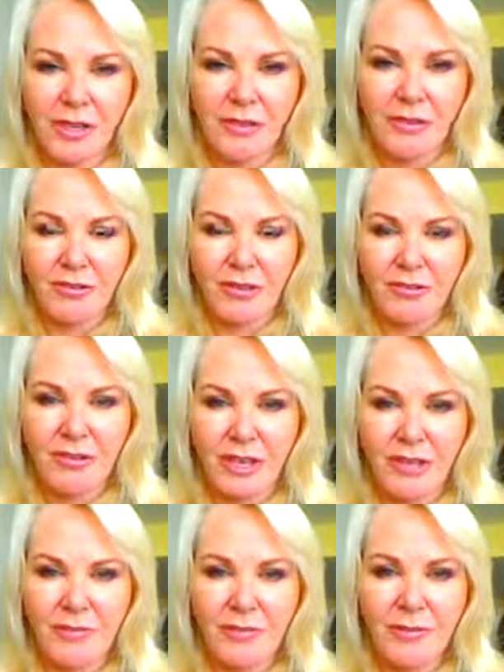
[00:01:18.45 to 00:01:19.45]
and do
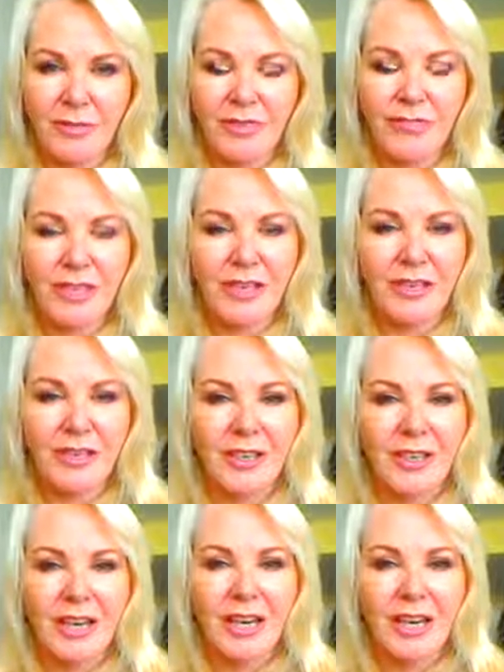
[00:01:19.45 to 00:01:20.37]
something different, then